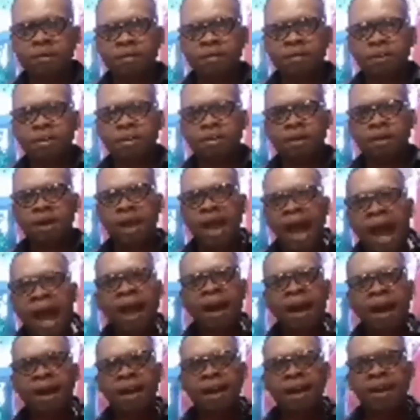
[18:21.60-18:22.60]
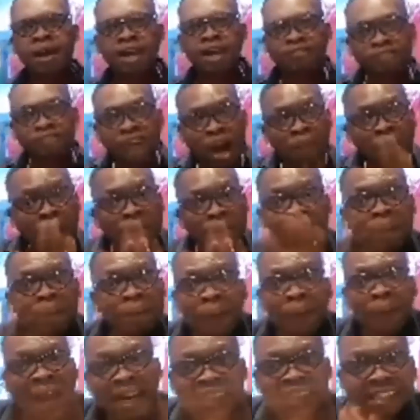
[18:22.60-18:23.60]
Ah, if you are my man
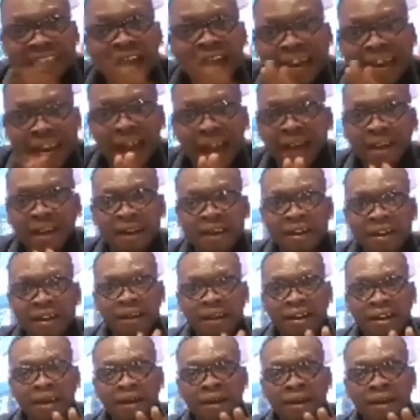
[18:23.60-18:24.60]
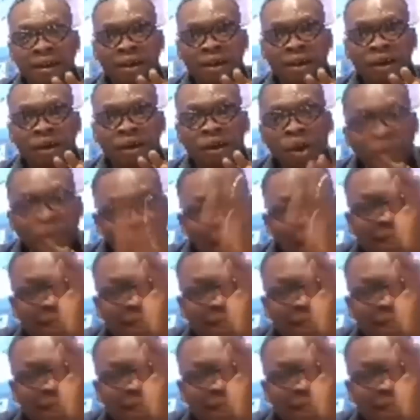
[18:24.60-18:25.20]
is Sikada, Umba James